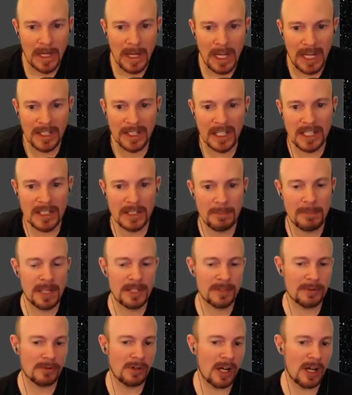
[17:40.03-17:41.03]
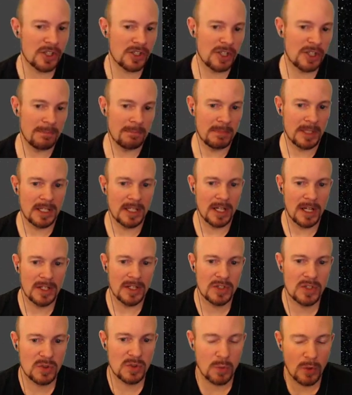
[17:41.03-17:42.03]
I think it's the best rock ship
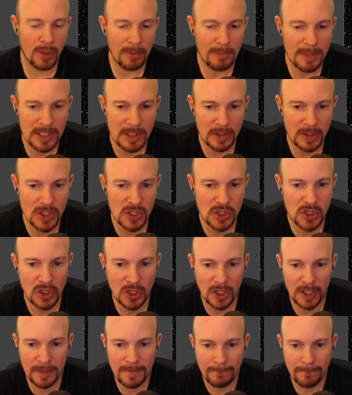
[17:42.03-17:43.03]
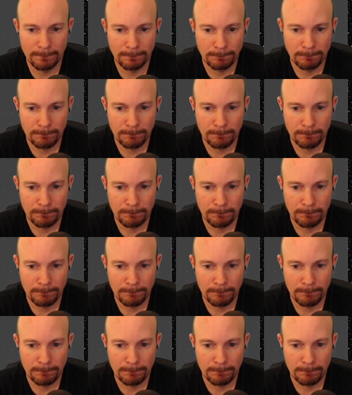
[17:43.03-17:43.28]
because Swarm Missile is good